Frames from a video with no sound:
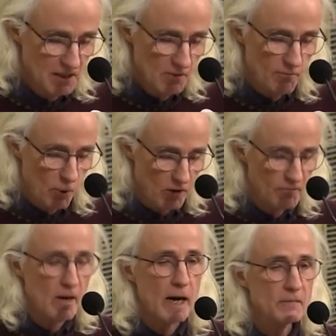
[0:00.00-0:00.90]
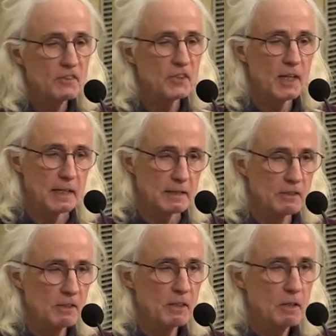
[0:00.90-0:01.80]

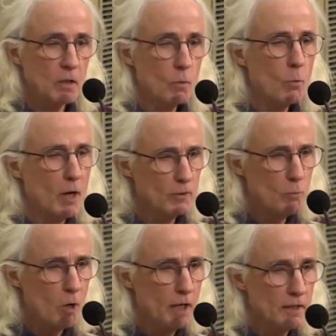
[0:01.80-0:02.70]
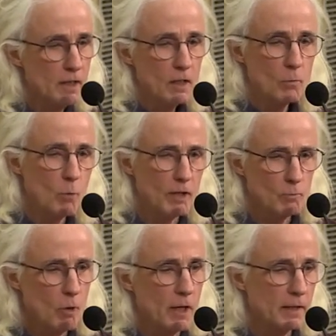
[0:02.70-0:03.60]

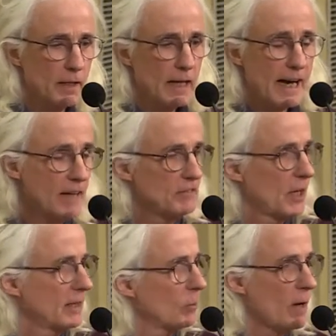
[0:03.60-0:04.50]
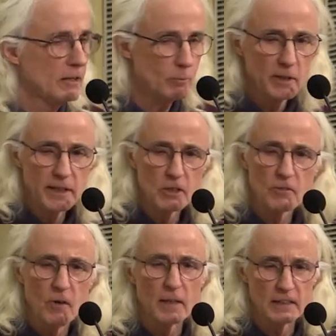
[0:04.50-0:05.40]
202-456-1111. I haven't done it in a while. It really is
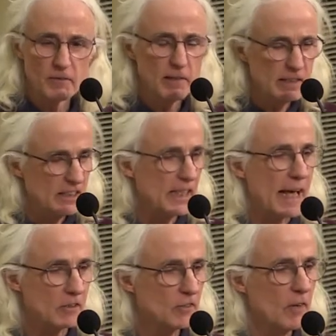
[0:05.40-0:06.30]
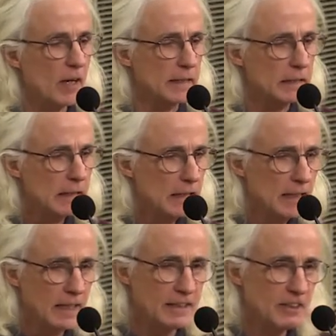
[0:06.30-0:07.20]
fun. It's very satisfying
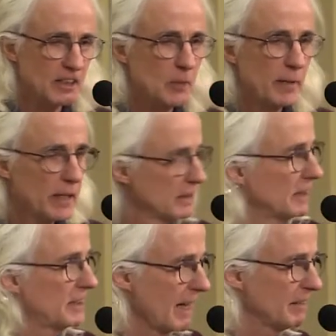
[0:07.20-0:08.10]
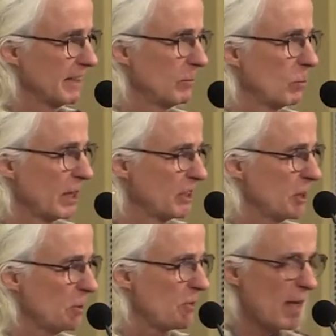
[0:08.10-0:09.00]
just to be able to tell him what
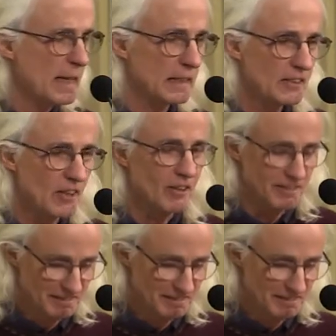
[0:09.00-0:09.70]
you think. So